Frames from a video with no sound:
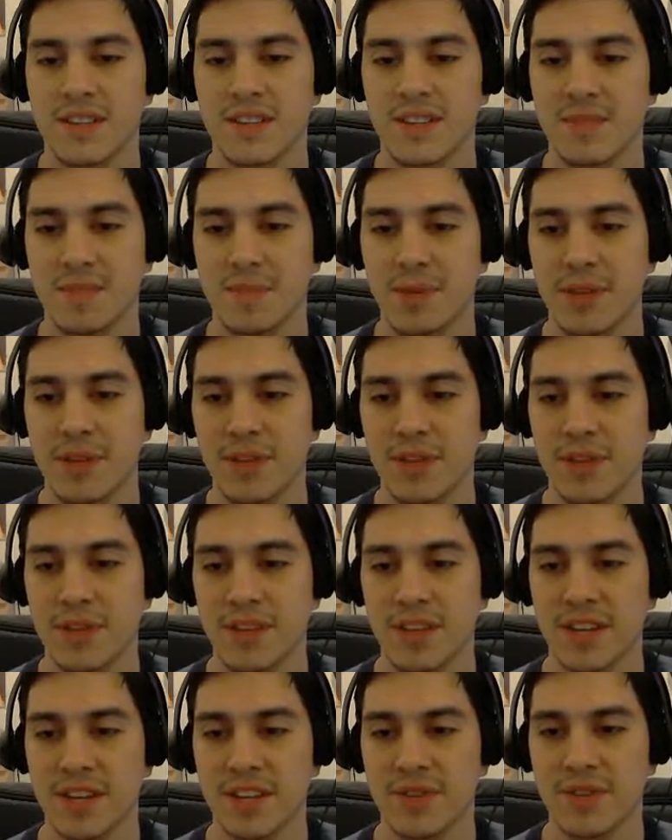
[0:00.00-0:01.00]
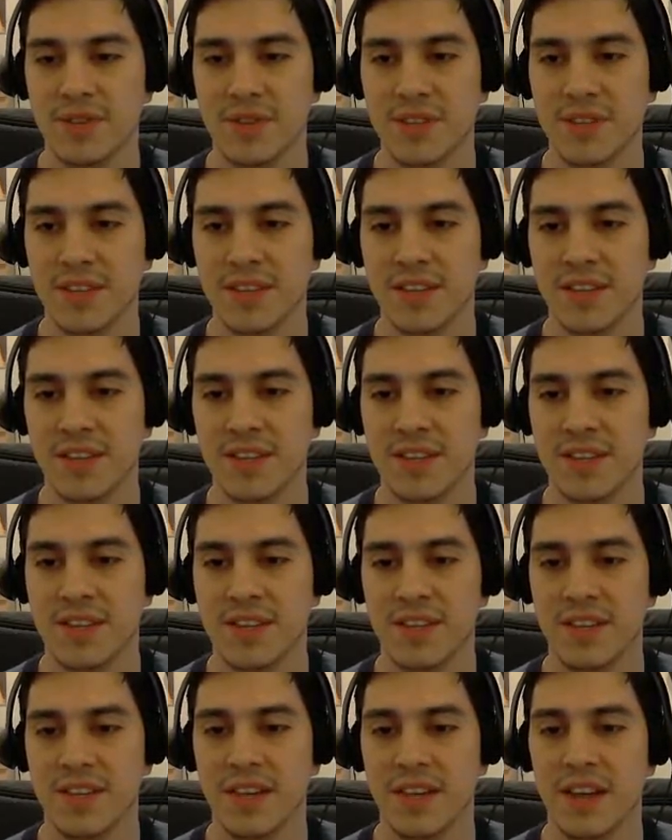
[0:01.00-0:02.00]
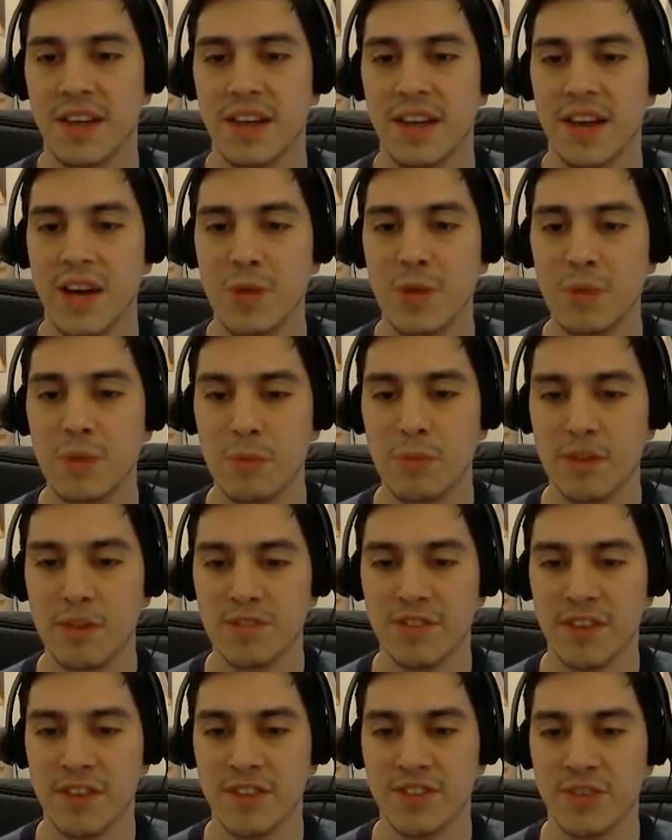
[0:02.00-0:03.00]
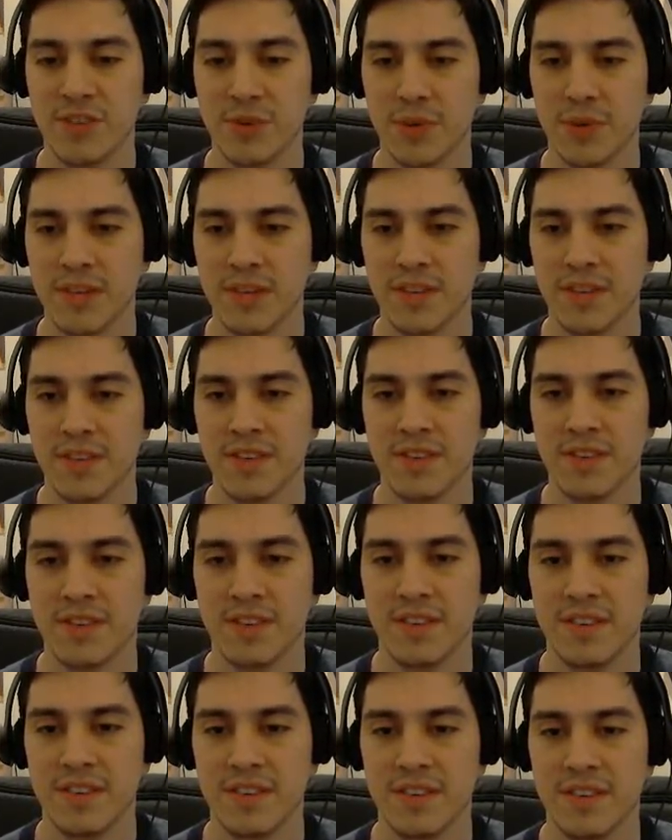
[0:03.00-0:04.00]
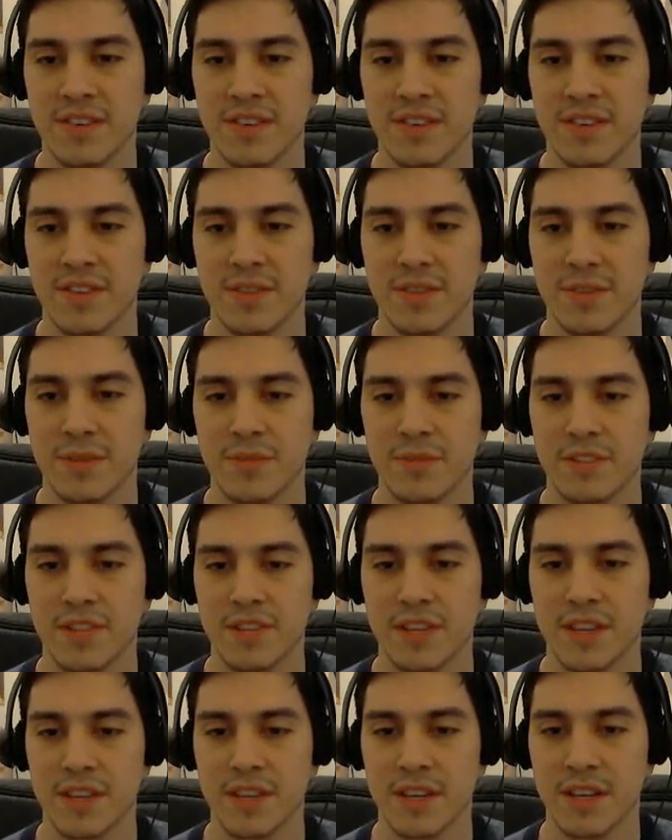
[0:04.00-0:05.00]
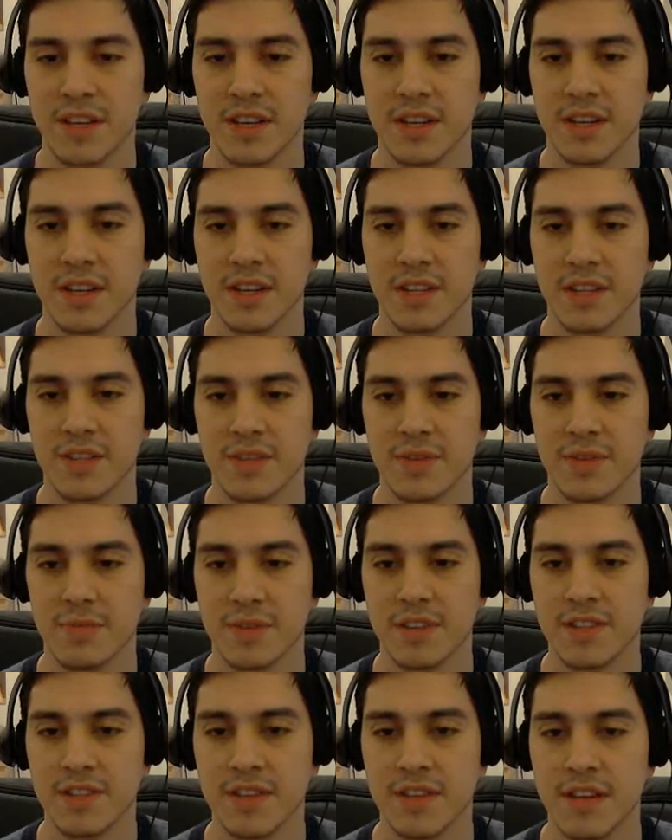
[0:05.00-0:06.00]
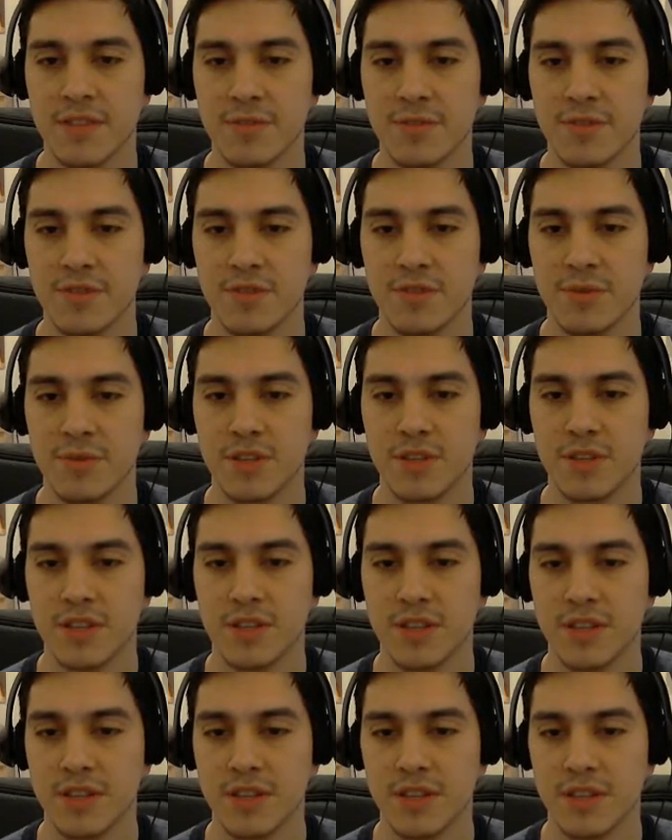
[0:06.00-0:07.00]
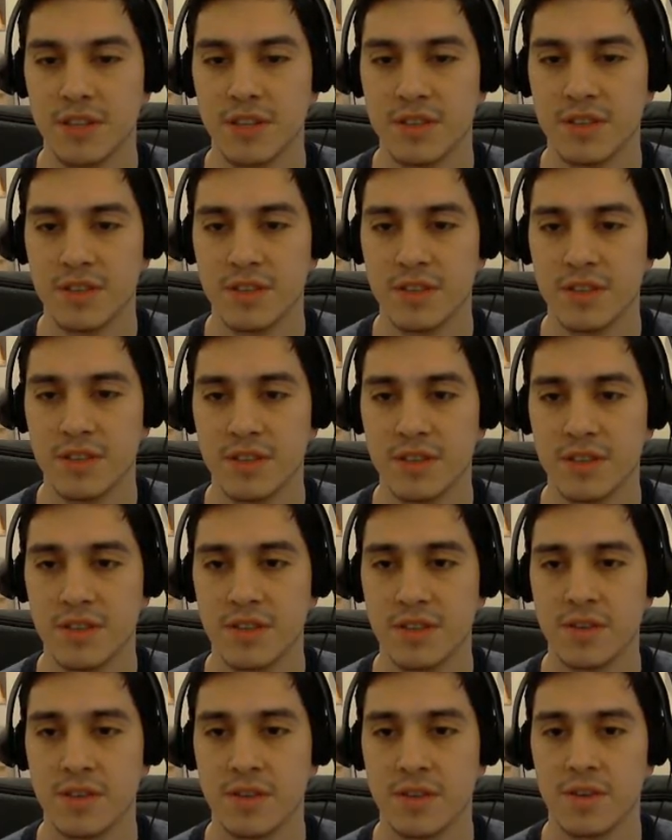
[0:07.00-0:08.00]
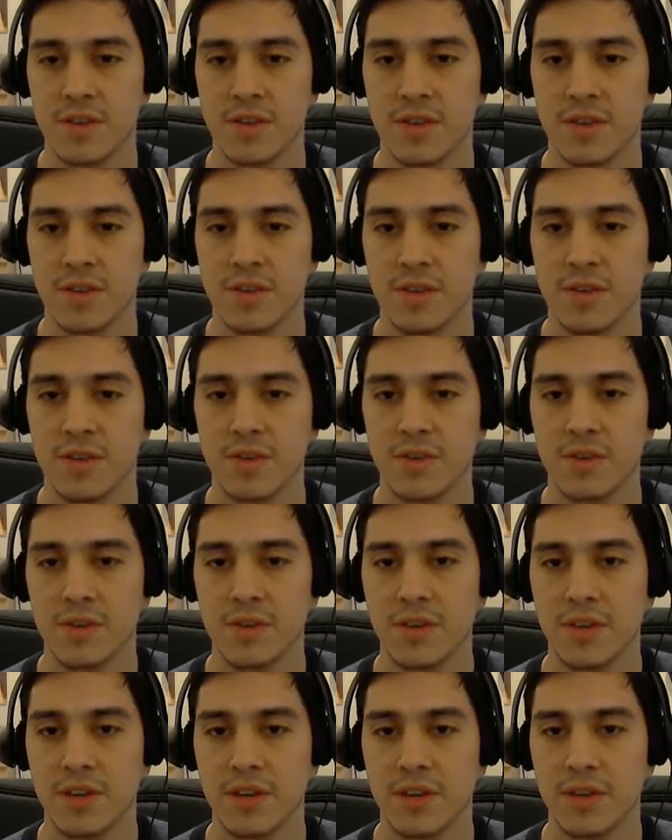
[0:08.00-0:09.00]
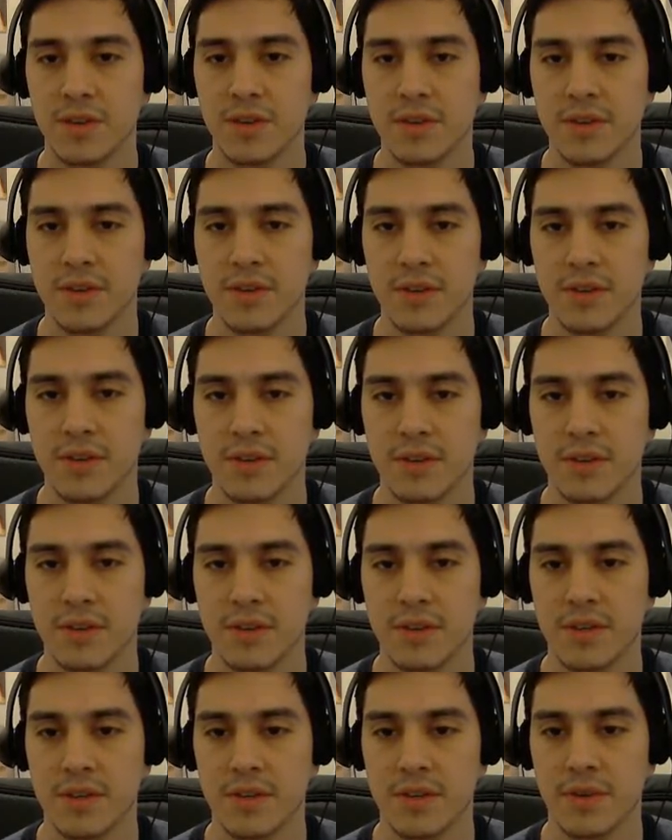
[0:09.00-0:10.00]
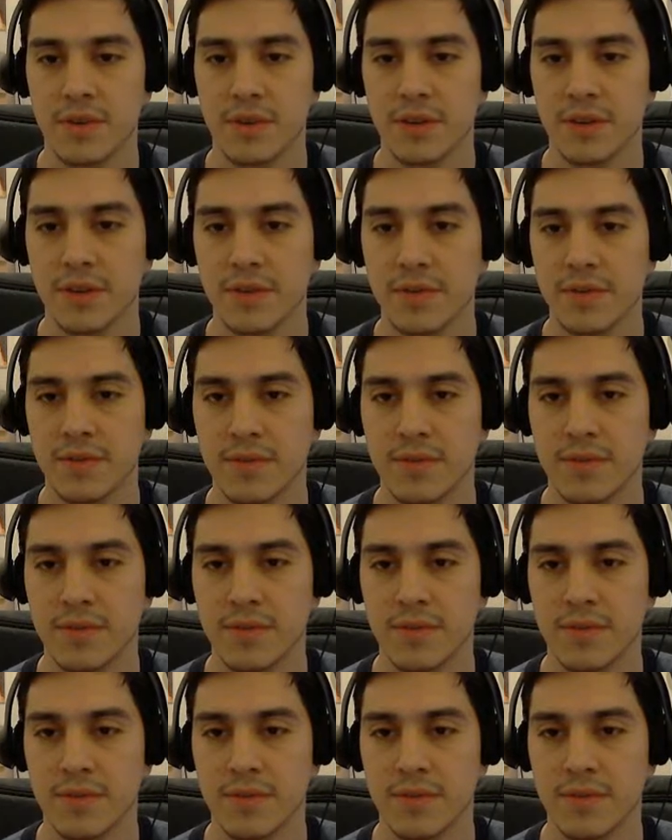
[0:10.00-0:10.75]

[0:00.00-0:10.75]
it's pretty long, actually. I hope the boss fight is short. That's all I'm saying. Uh, so I'm guessing I have to switch this onto here. There we go.